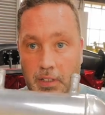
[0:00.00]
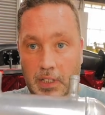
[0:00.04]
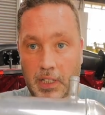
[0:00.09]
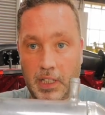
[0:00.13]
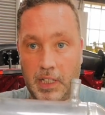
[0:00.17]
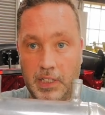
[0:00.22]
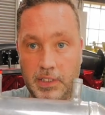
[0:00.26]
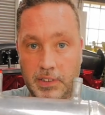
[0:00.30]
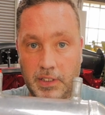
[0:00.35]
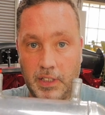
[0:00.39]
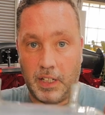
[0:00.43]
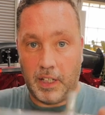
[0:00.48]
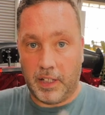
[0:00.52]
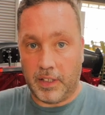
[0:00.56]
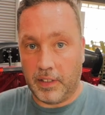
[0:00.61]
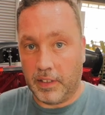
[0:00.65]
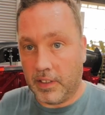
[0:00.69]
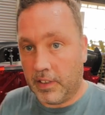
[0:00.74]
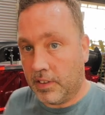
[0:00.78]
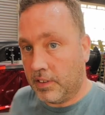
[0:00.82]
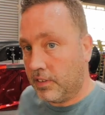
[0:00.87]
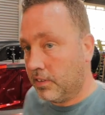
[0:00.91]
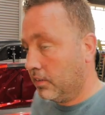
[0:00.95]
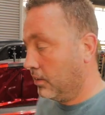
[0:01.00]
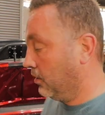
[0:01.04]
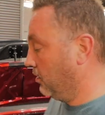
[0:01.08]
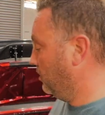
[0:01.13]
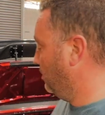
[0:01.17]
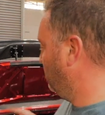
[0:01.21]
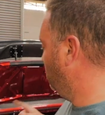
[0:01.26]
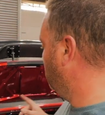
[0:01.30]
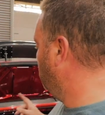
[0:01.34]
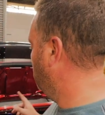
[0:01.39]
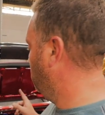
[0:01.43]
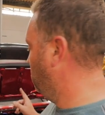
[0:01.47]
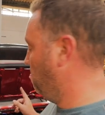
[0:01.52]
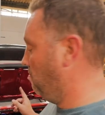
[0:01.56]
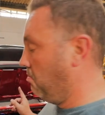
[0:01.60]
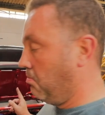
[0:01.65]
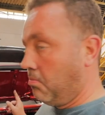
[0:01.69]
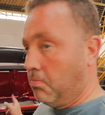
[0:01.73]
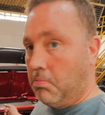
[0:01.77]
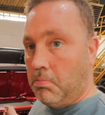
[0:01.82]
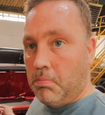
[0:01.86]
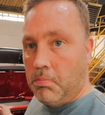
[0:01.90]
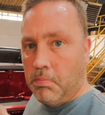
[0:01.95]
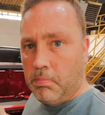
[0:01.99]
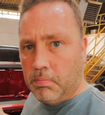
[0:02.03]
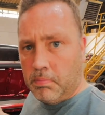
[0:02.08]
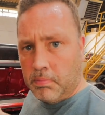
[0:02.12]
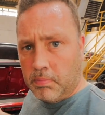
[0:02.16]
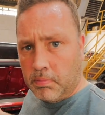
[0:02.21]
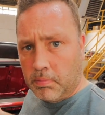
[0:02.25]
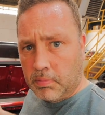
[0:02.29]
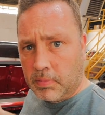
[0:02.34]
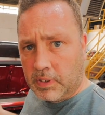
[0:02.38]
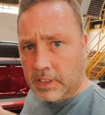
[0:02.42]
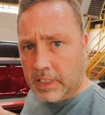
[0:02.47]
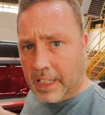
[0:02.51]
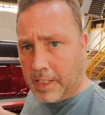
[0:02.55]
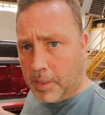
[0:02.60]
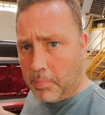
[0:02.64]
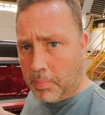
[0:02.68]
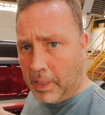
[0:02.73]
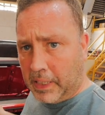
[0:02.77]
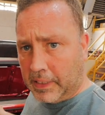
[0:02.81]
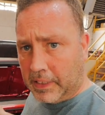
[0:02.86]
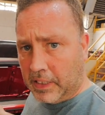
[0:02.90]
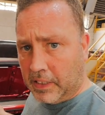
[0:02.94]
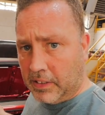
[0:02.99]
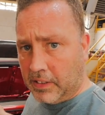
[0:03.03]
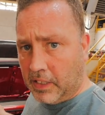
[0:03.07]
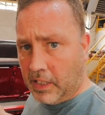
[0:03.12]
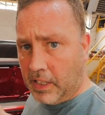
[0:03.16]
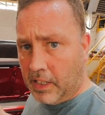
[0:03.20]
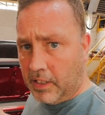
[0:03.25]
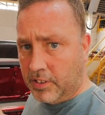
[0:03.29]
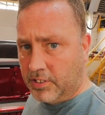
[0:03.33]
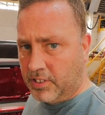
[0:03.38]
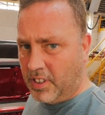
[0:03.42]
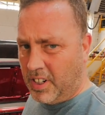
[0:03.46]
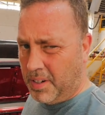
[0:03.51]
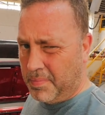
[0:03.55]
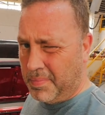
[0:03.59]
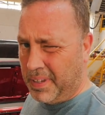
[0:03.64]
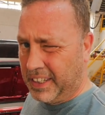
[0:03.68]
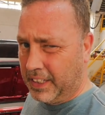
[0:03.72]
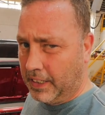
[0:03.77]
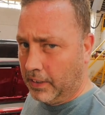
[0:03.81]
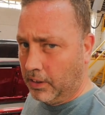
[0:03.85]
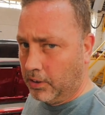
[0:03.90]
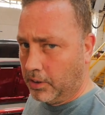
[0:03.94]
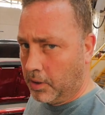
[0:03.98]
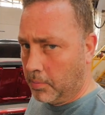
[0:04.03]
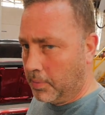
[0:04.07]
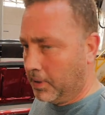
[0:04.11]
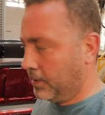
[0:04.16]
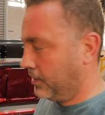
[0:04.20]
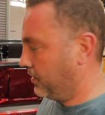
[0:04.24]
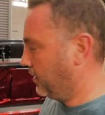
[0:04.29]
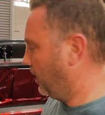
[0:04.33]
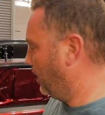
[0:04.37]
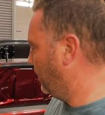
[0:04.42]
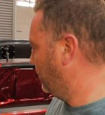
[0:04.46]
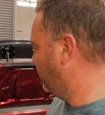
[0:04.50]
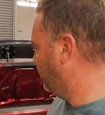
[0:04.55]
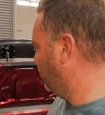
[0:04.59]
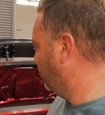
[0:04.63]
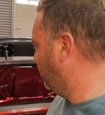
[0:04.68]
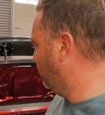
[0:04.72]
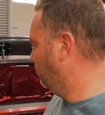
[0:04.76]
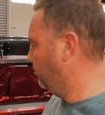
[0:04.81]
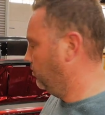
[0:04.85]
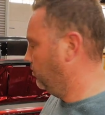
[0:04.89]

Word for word: Insulate this, get it back in there, try and make it look a bit tidier.